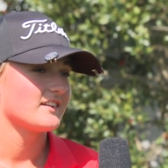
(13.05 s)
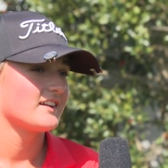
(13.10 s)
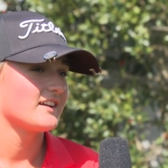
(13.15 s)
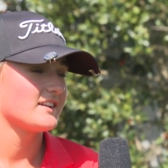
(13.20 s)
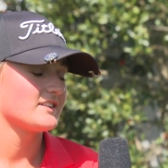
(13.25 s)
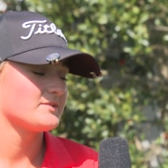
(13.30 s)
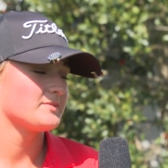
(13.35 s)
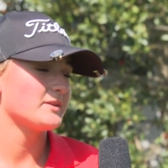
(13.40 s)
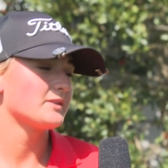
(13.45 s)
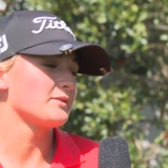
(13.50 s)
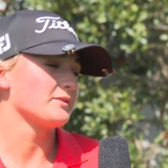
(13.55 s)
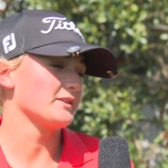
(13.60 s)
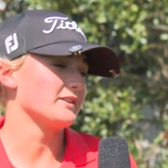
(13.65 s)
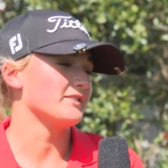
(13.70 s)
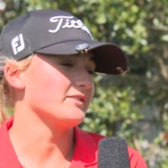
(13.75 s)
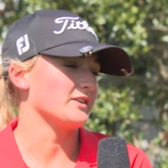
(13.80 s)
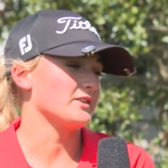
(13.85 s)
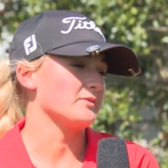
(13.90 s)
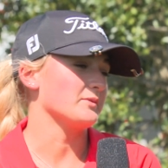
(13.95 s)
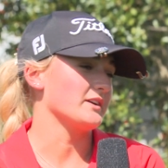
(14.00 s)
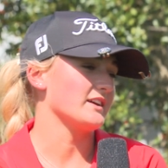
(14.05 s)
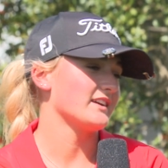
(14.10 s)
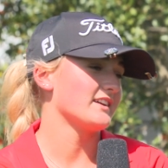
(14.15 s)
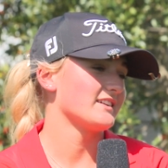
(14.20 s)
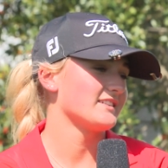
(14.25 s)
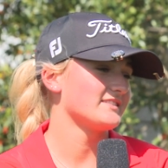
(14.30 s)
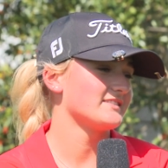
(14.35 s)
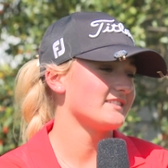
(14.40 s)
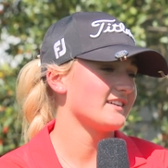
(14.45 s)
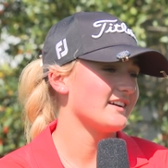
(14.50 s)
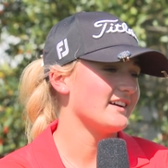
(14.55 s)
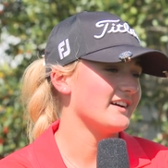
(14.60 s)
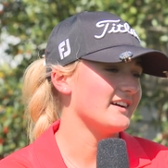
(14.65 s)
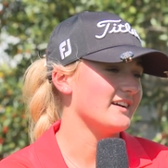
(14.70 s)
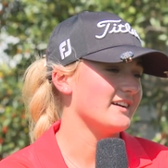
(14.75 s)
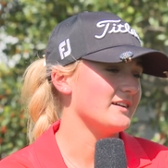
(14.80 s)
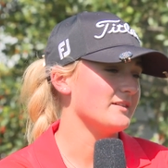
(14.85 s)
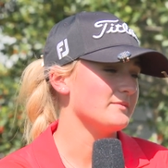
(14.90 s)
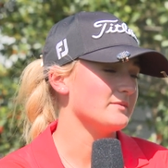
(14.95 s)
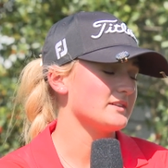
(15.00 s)
It's been a really fun week. Yeah.
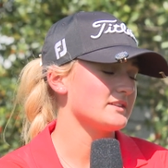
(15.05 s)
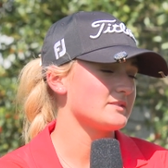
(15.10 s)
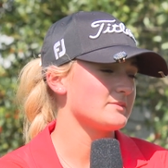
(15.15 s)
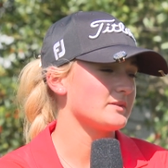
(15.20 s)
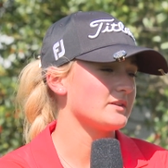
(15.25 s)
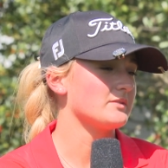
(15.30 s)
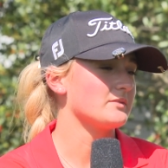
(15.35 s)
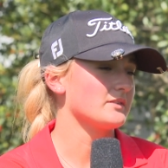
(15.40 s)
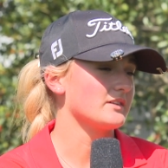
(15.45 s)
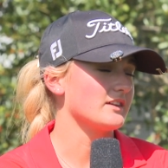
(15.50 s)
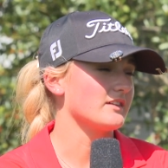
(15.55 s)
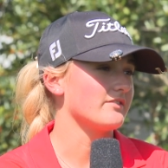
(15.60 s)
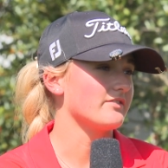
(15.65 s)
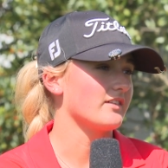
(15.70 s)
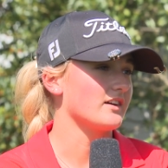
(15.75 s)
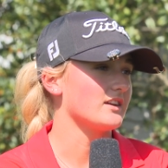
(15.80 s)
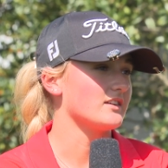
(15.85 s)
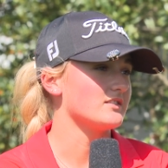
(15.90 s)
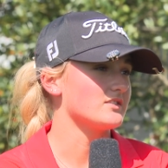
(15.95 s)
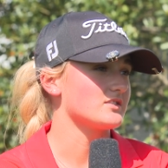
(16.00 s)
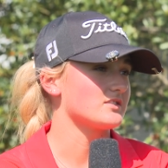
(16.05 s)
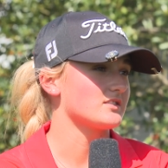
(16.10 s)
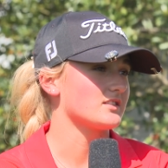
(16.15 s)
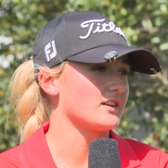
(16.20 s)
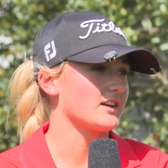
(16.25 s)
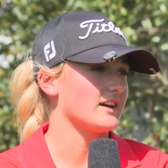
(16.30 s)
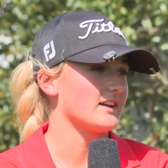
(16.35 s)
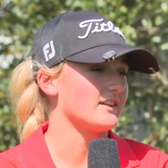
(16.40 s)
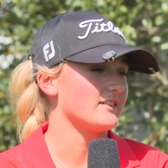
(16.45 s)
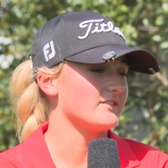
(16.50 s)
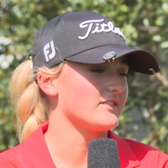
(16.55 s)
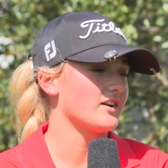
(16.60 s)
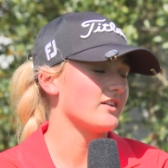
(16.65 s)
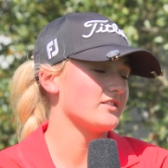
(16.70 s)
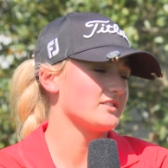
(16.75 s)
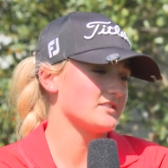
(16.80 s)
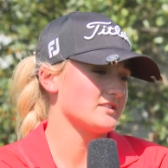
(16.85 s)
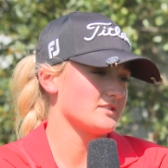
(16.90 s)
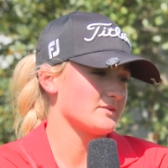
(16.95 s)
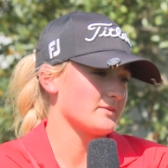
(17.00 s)
Um, it's been really fun just to kind of.
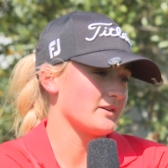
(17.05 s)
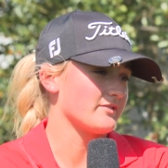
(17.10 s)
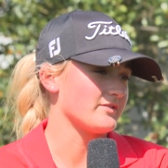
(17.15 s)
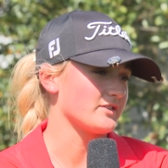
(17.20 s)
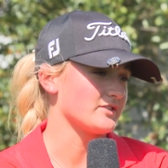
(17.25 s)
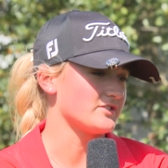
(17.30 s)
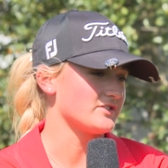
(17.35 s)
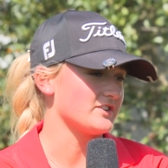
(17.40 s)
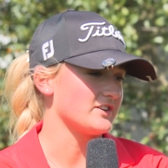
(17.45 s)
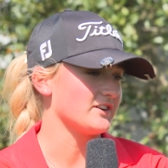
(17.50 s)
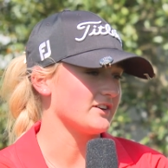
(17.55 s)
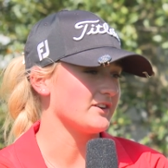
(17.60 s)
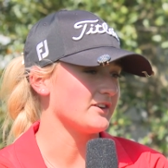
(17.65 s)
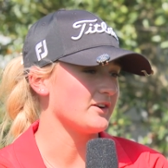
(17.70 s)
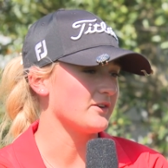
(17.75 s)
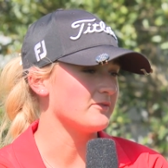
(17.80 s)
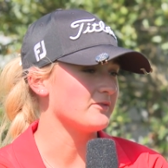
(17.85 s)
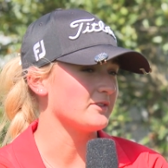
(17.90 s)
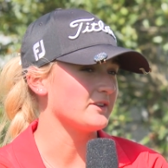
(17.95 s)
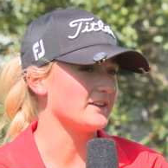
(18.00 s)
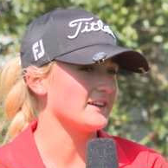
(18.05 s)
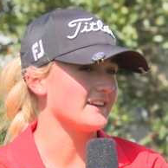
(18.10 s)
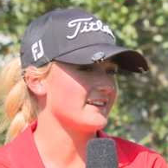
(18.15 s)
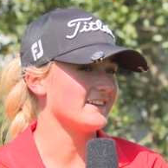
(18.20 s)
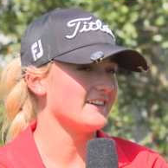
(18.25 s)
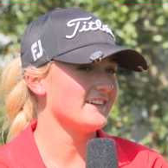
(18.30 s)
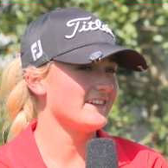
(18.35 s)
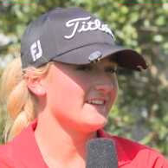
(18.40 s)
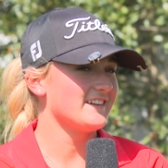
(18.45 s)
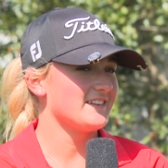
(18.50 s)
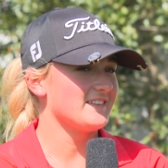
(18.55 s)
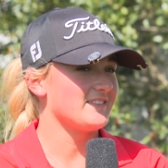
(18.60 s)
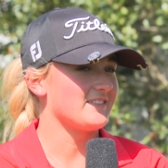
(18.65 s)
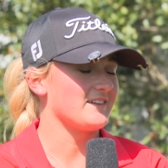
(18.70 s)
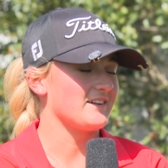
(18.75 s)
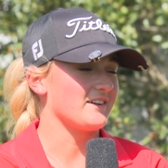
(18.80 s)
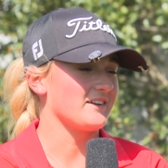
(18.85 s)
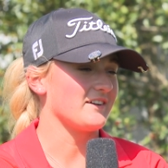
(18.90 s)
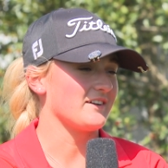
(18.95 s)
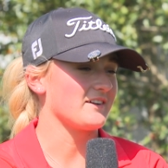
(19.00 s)
Obviously, it's my first year. Hopefully,
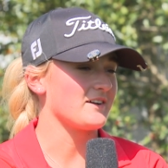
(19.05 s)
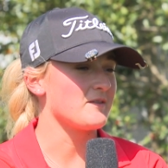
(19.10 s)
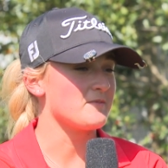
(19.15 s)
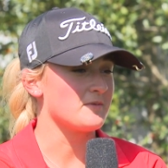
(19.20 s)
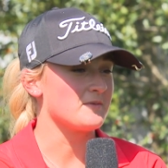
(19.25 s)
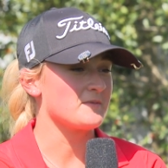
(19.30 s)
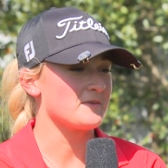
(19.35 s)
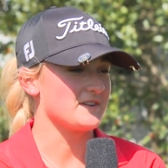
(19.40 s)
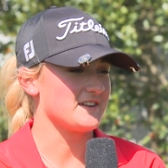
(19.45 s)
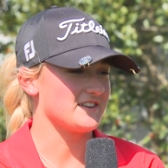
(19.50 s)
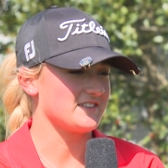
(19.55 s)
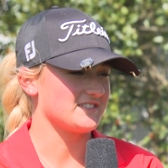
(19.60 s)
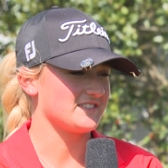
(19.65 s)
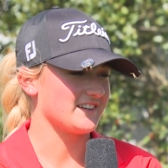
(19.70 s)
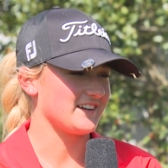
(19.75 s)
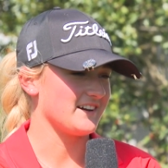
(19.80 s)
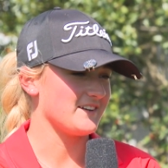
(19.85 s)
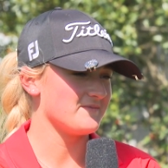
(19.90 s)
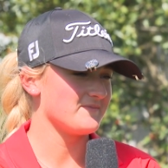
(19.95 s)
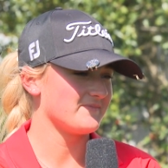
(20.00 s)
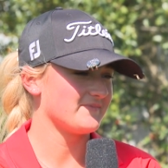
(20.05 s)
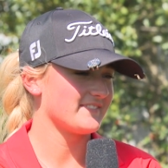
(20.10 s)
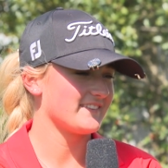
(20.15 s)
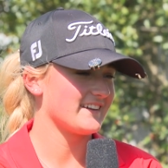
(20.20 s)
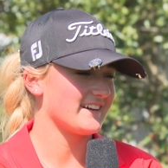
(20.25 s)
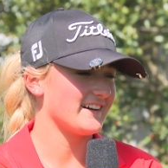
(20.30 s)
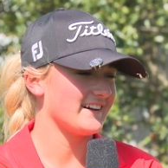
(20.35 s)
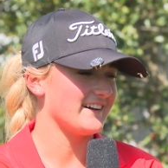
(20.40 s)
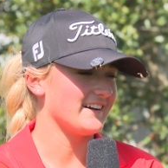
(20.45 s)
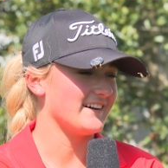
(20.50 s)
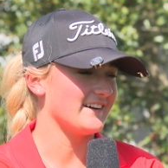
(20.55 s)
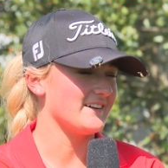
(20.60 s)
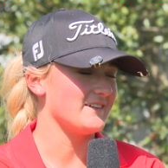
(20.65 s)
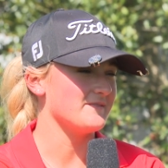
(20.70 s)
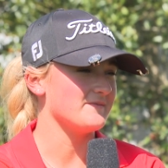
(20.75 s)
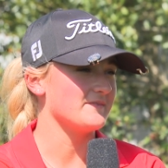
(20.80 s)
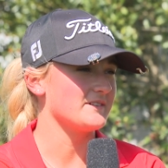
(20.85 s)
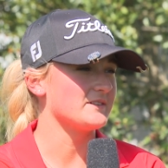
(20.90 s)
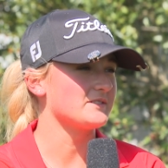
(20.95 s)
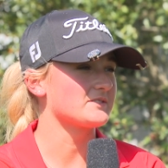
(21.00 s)
there are a couple more years to come.
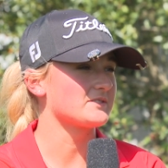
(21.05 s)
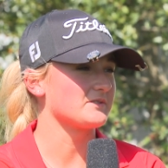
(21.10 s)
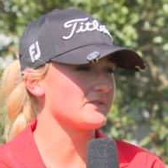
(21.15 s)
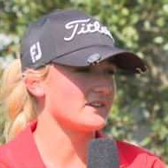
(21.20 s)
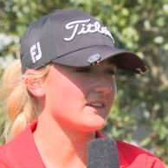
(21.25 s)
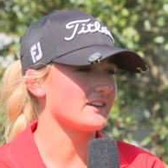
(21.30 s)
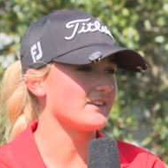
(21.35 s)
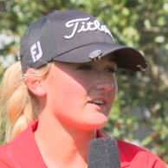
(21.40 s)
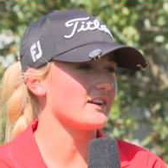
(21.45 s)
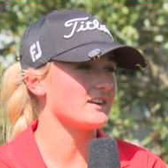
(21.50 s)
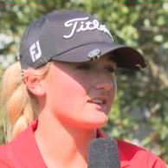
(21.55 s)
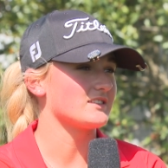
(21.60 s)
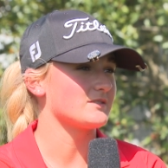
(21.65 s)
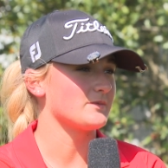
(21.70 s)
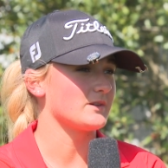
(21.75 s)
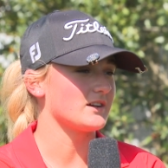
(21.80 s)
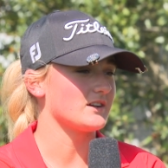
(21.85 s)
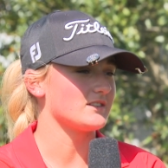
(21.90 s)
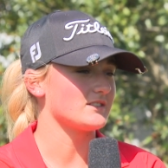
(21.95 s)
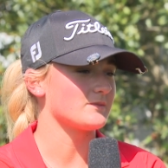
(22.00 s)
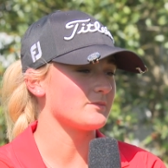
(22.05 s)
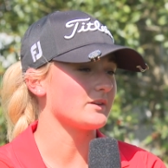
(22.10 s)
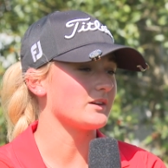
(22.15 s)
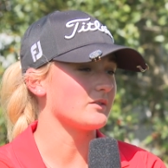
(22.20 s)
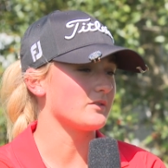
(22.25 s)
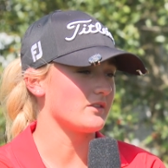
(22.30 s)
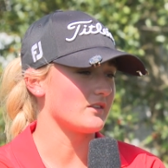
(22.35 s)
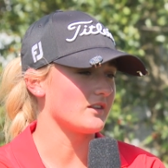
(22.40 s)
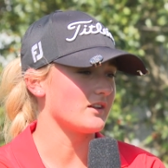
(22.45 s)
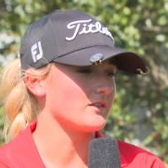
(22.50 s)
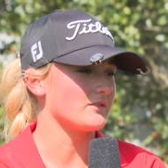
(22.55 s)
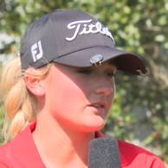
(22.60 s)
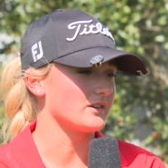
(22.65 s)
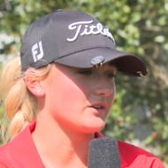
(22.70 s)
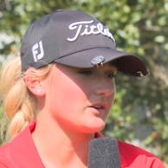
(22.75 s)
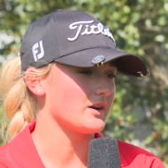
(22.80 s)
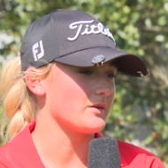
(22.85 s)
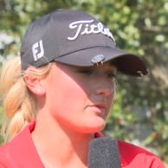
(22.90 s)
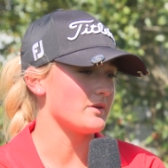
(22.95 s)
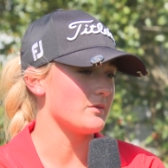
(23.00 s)
Um, it was a really great experience. Played with a lot of really
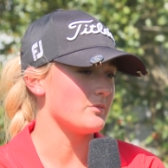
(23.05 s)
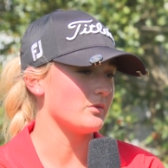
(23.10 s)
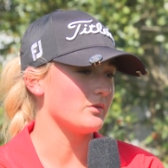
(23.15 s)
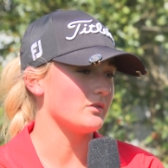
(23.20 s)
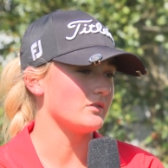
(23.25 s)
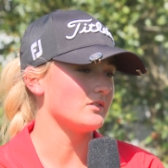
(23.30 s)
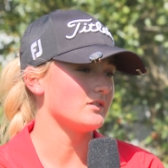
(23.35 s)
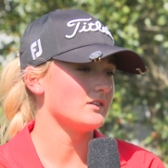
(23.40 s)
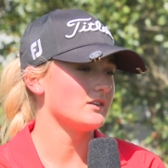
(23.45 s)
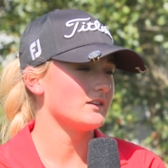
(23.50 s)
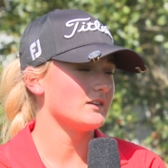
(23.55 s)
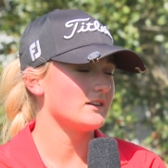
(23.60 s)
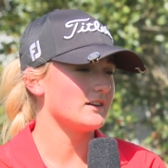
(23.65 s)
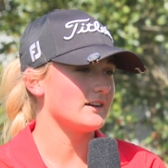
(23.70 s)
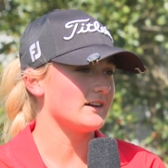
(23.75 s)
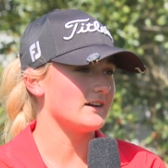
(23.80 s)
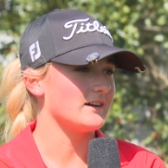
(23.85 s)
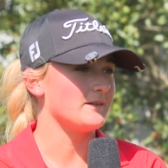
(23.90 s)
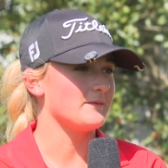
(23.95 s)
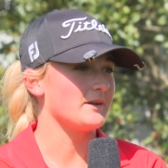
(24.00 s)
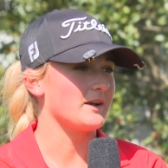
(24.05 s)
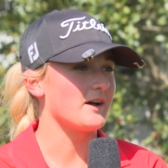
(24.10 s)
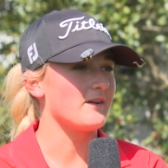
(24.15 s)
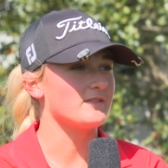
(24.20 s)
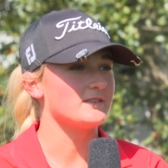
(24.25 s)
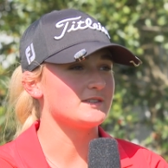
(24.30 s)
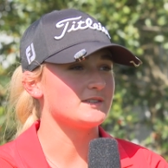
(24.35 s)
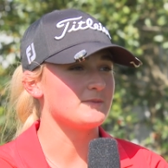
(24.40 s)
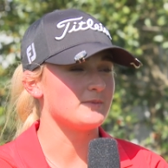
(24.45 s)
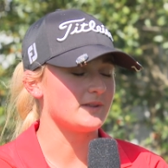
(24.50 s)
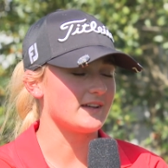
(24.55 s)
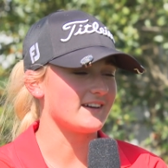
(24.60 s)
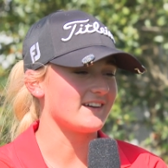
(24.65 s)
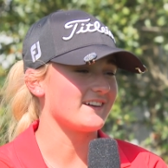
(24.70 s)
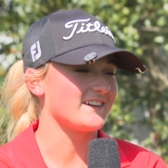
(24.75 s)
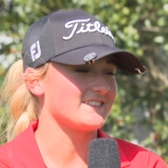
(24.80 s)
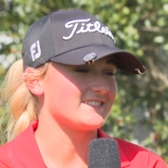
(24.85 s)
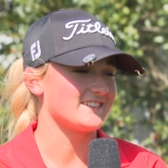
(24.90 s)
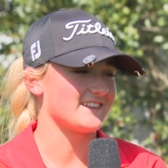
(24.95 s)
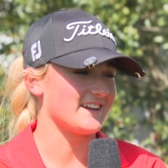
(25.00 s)
great people, um, and obviously playing
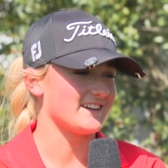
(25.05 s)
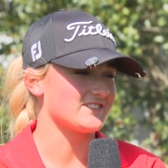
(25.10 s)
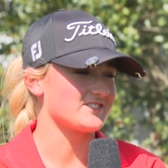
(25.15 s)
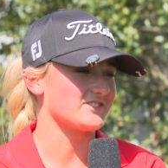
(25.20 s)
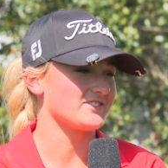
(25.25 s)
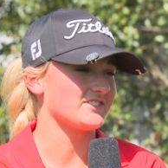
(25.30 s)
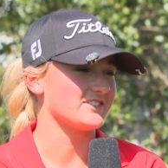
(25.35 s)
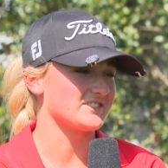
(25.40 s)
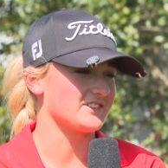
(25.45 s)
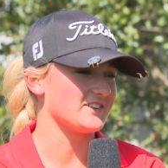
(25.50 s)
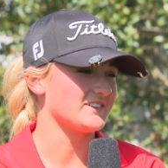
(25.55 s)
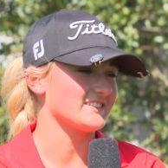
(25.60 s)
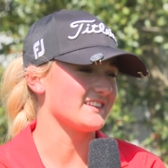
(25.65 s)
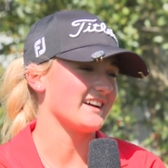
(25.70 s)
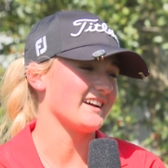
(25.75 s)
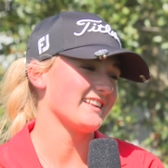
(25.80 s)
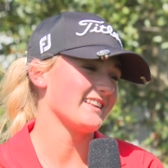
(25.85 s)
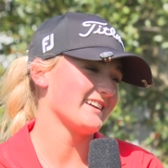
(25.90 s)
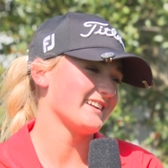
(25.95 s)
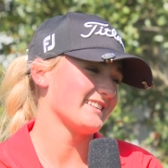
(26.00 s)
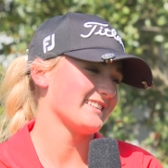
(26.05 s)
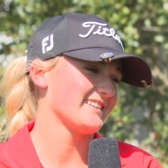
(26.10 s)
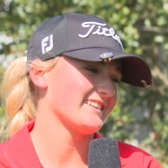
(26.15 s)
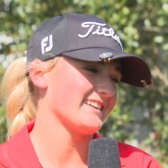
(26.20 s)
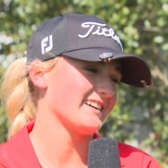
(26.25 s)
Augusta National is always a highlight.